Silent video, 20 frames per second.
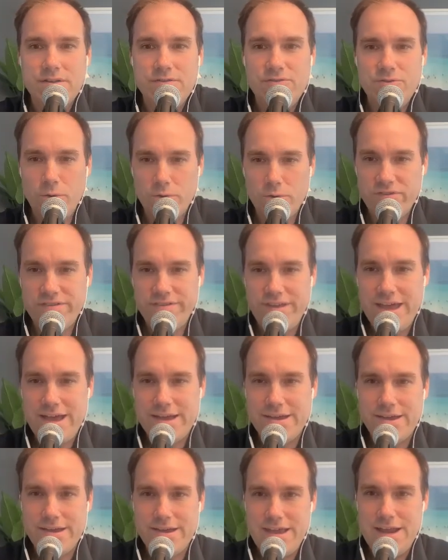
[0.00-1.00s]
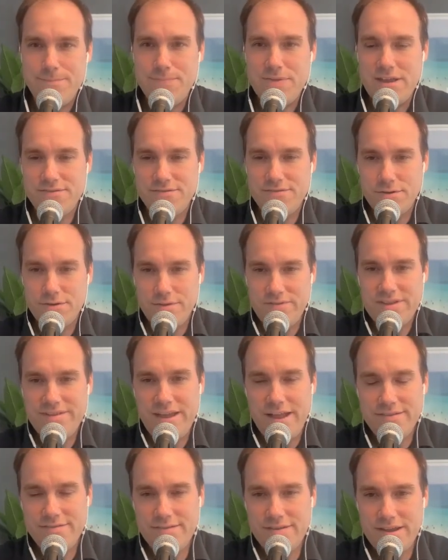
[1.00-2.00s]
Georgia Tech can keep that sort of
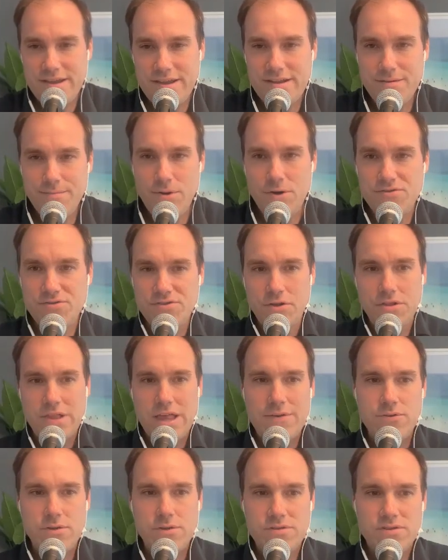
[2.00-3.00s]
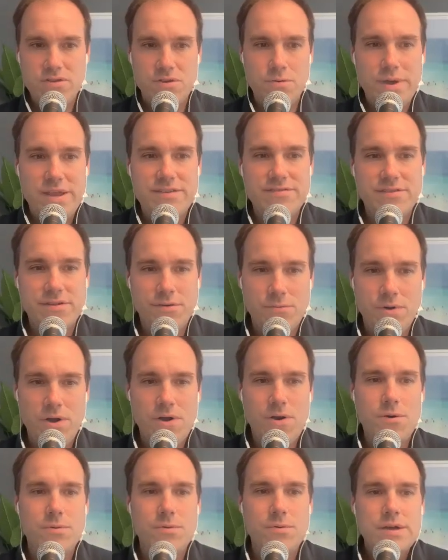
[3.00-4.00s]
intensity and emotional level 2 weeks in a
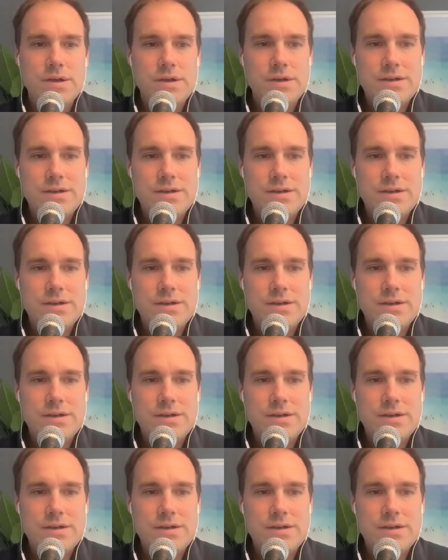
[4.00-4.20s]
row.